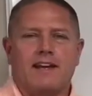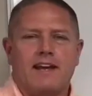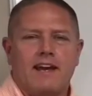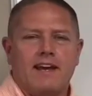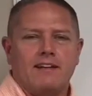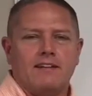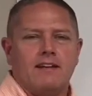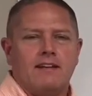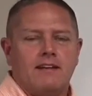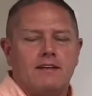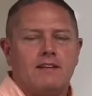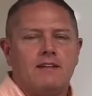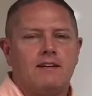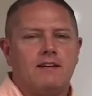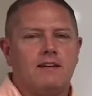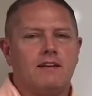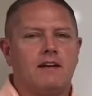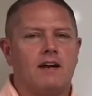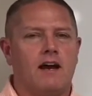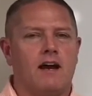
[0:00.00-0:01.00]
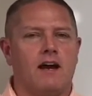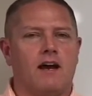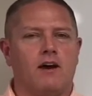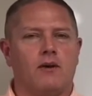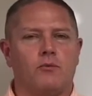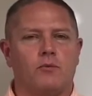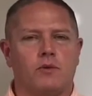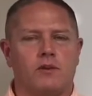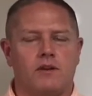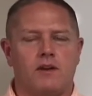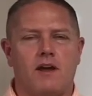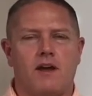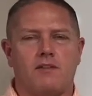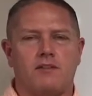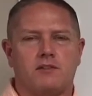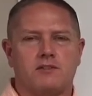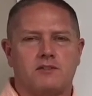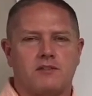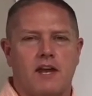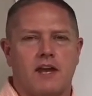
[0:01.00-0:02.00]
again with
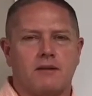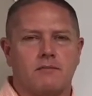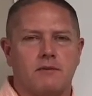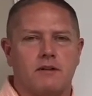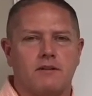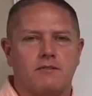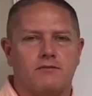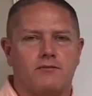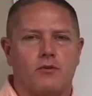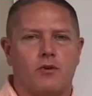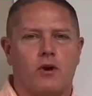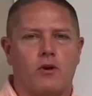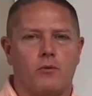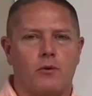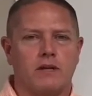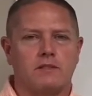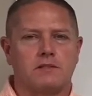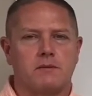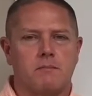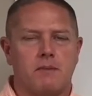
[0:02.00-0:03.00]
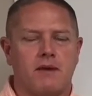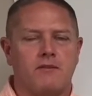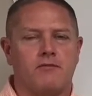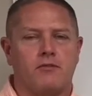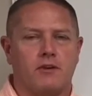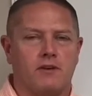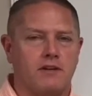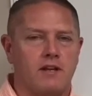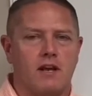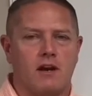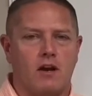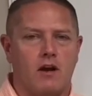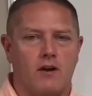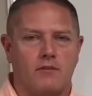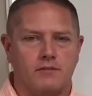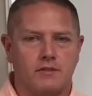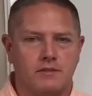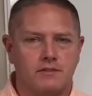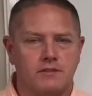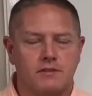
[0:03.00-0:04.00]
another segment for a recipe for a dental
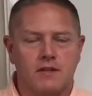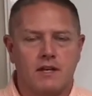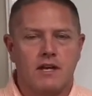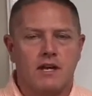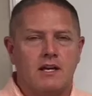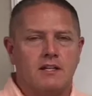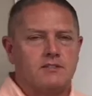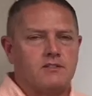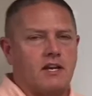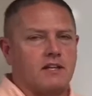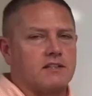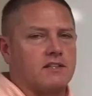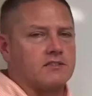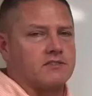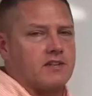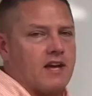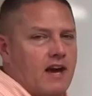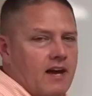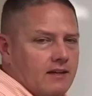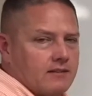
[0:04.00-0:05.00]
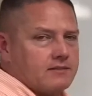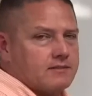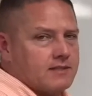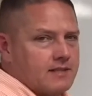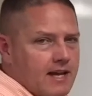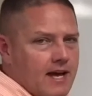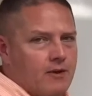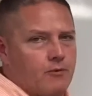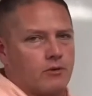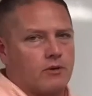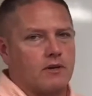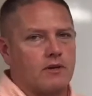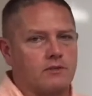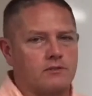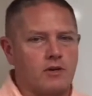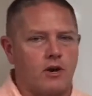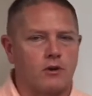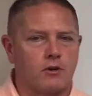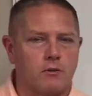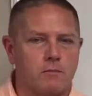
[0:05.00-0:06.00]
office. Check this out. Today we're going to
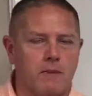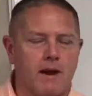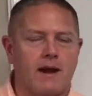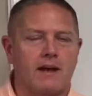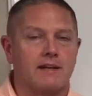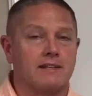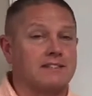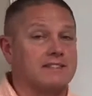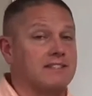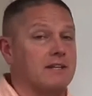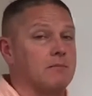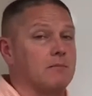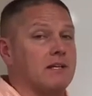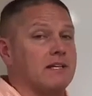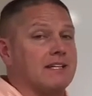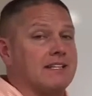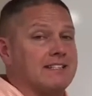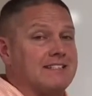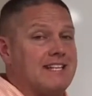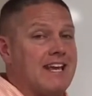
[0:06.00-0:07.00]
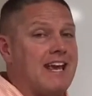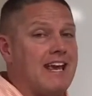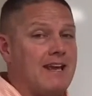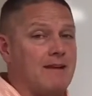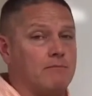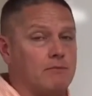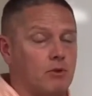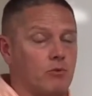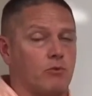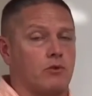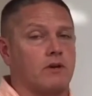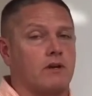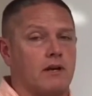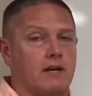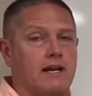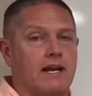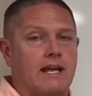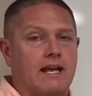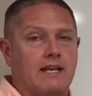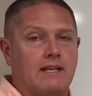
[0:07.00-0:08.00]
talk about assembling a team that we're going to
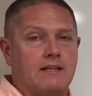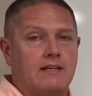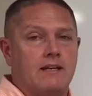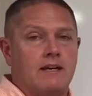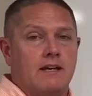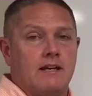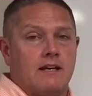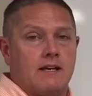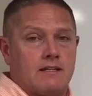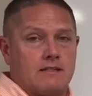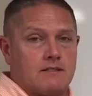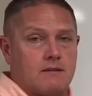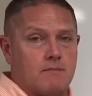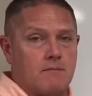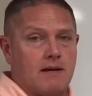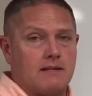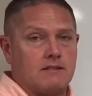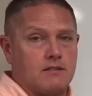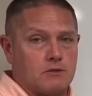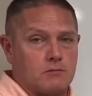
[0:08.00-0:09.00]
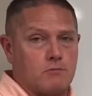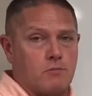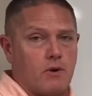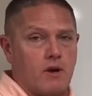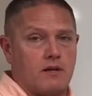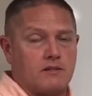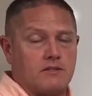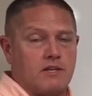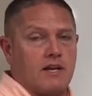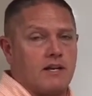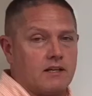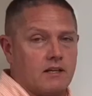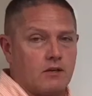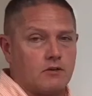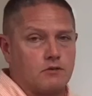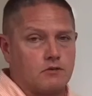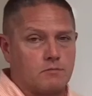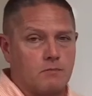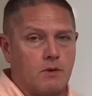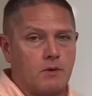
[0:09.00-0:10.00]
need to make this project go
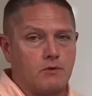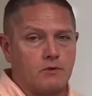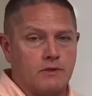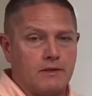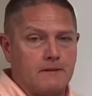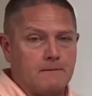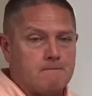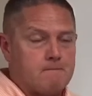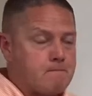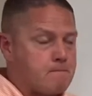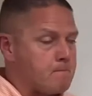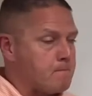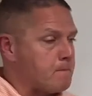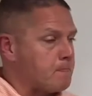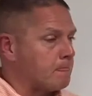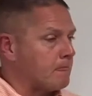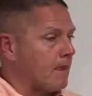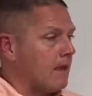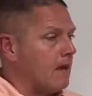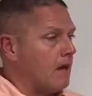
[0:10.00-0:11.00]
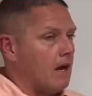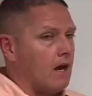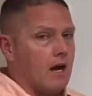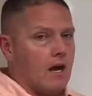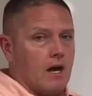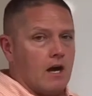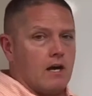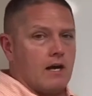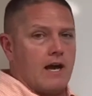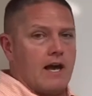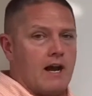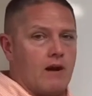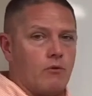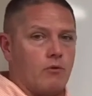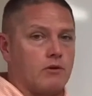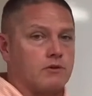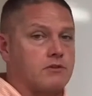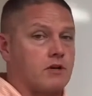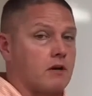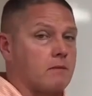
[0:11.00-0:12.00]
smoothly. And I
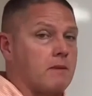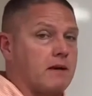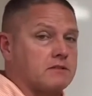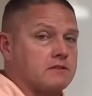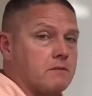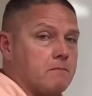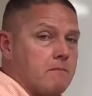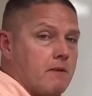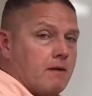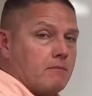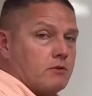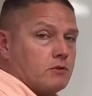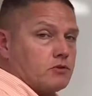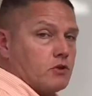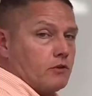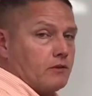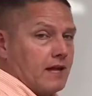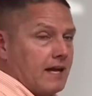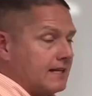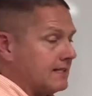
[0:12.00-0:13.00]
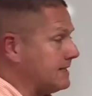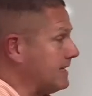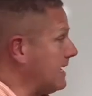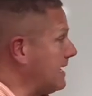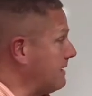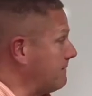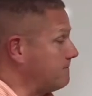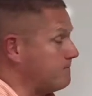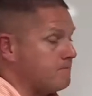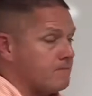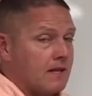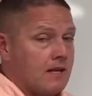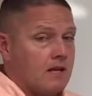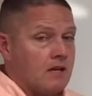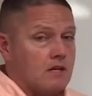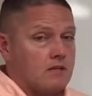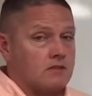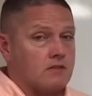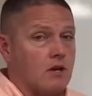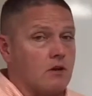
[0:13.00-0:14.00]
want to talk about some members on that team.
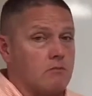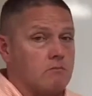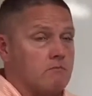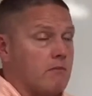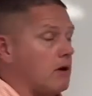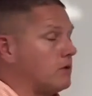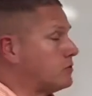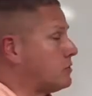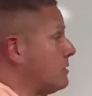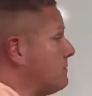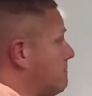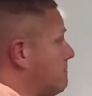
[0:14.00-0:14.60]
So most